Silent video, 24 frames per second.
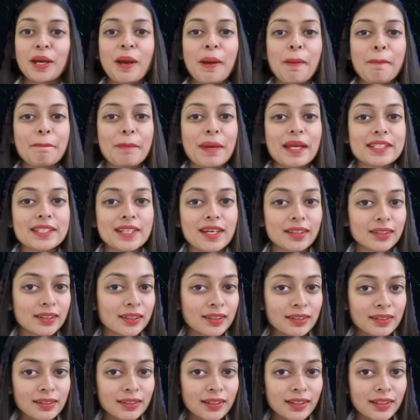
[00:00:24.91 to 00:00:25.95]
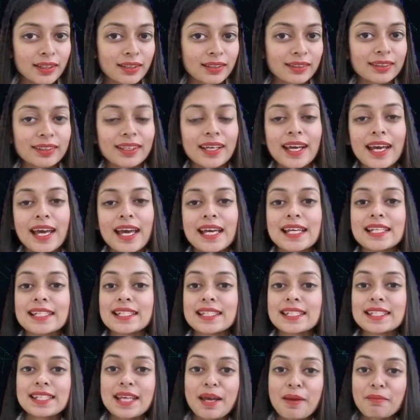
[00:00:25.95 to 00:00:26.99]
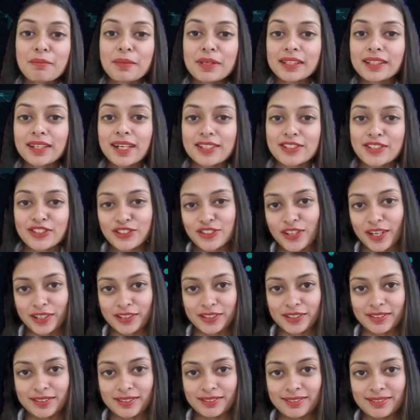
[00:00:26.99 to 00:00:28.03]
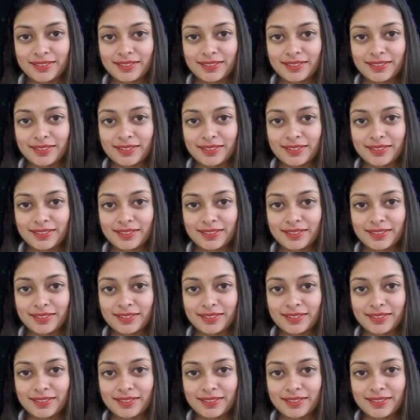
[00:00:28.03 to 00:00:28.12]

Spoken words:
meta-learning, ensemble construction.